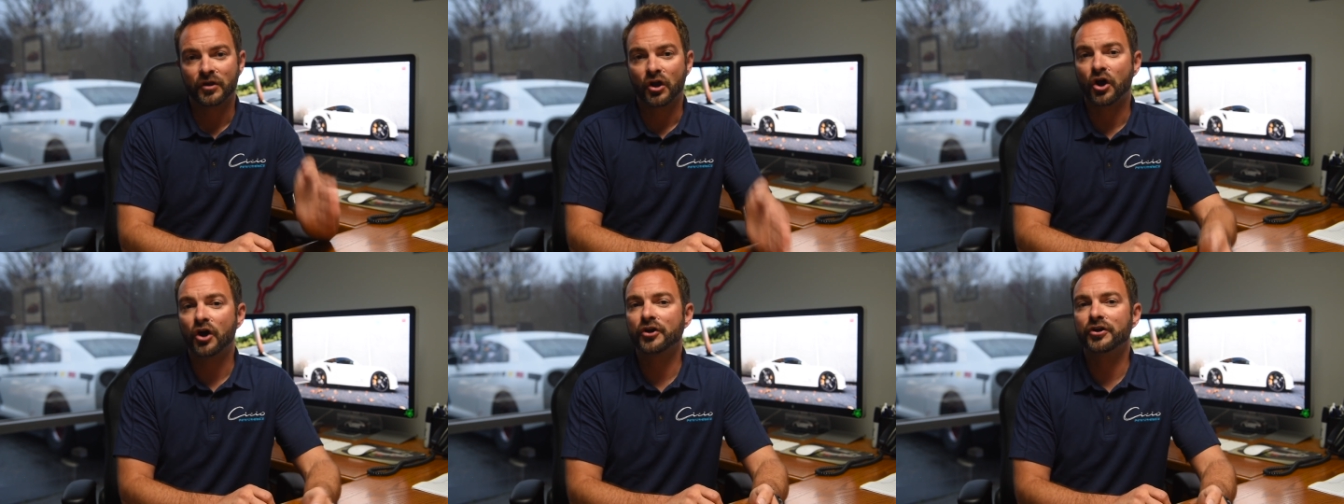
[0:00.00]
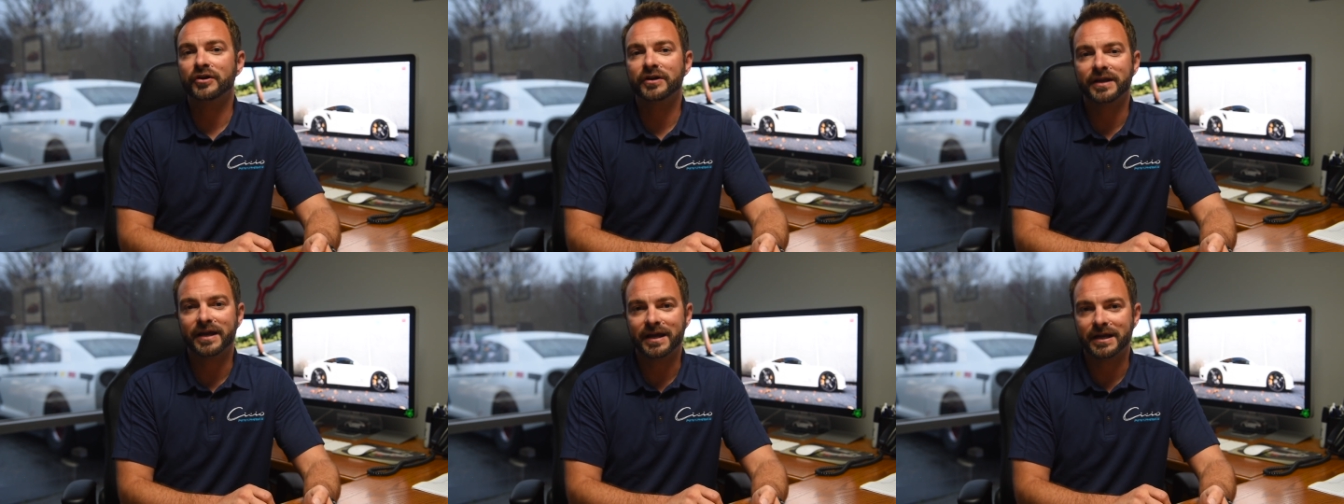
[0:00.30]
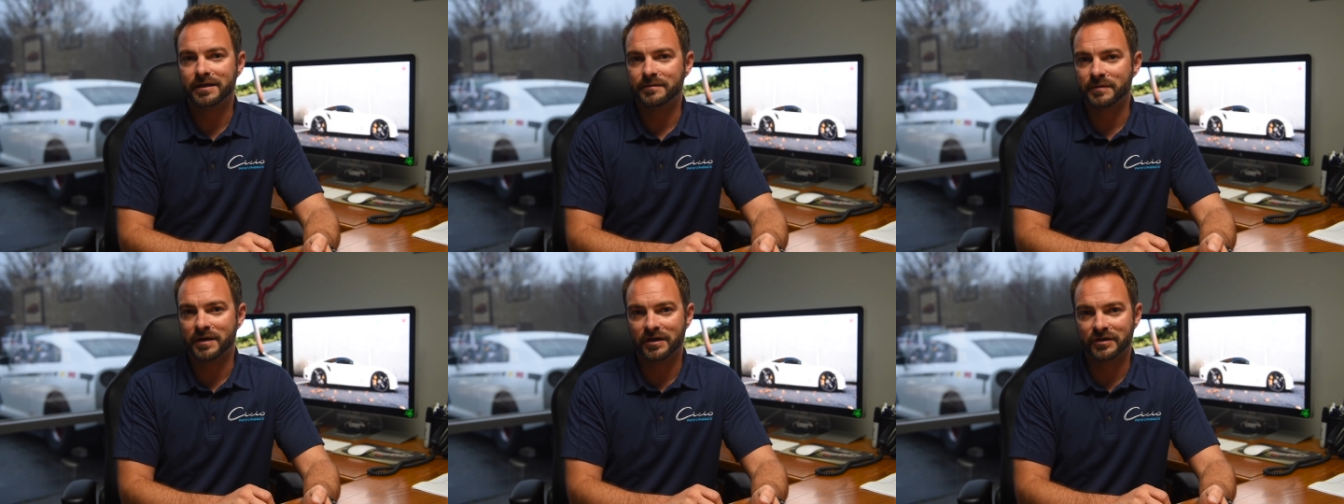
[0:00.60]

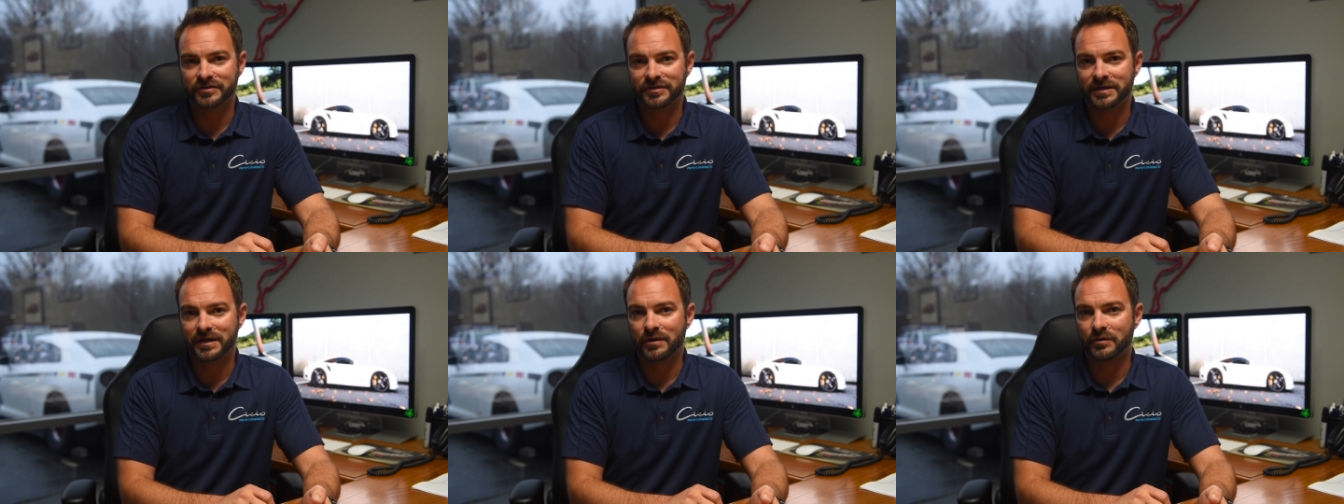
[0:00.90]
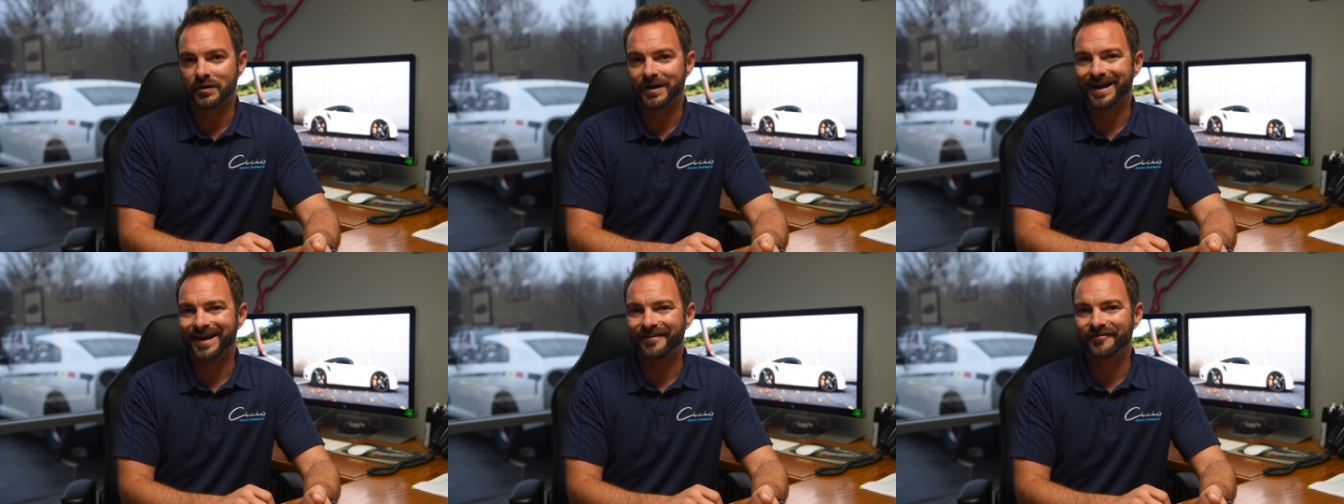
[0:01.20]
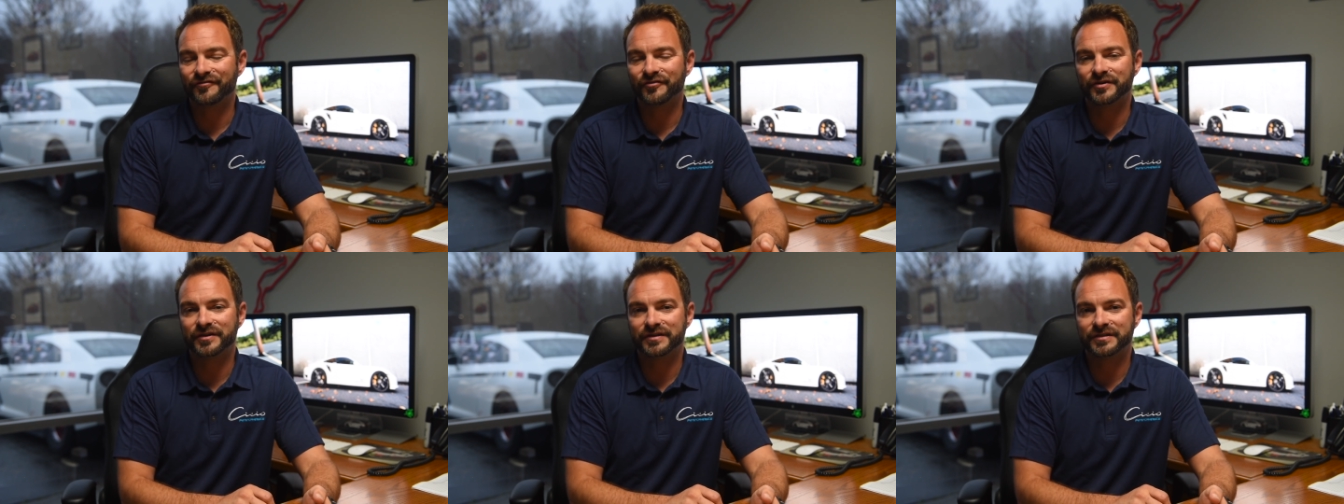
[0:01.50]
180 miles an hour
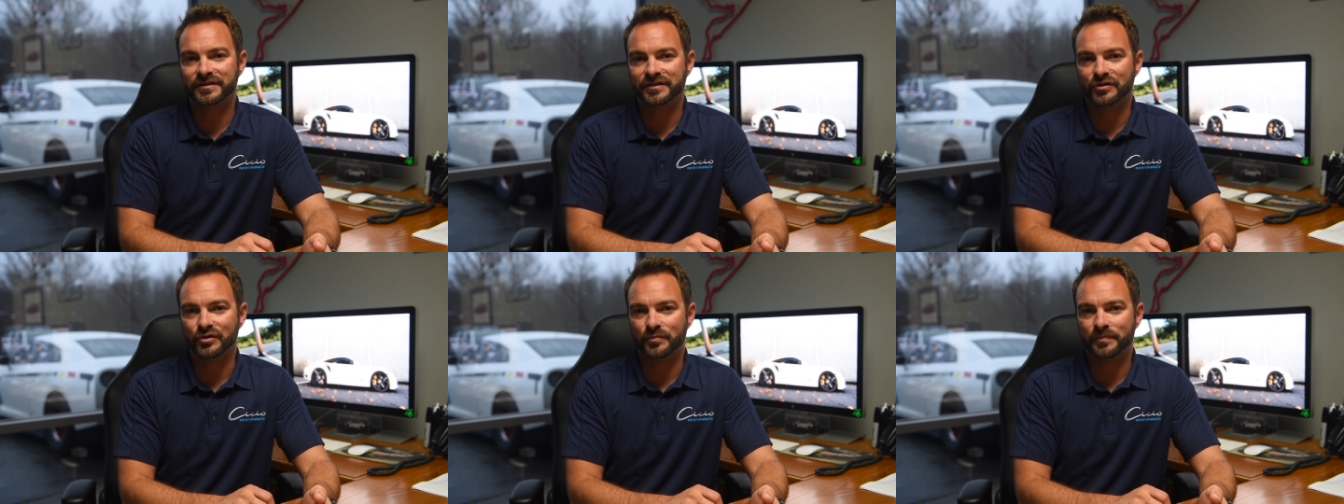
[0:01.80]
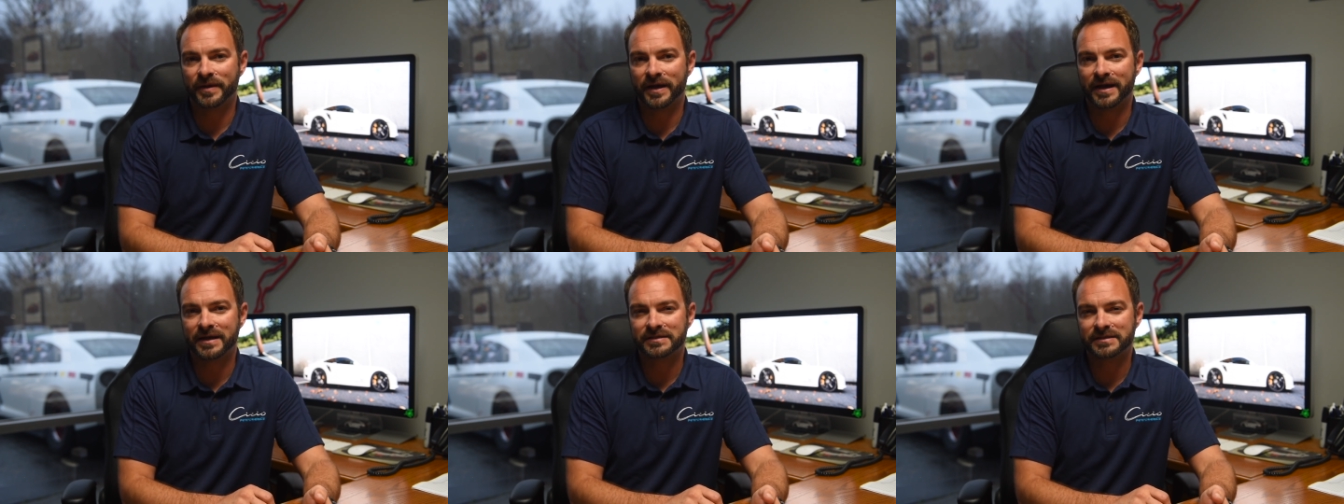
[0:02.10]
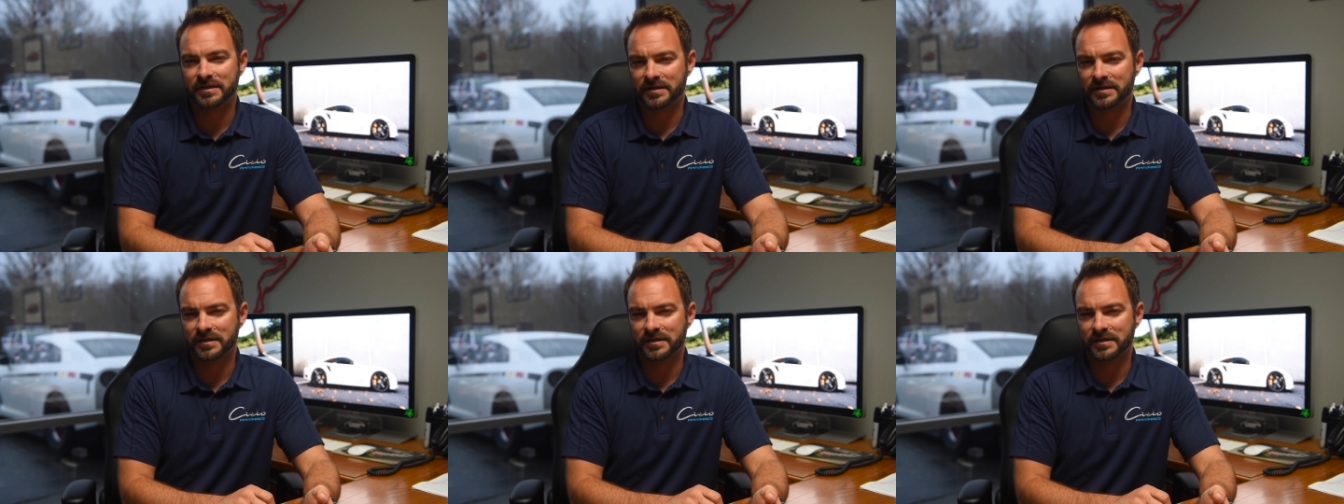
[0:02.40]
every single pass.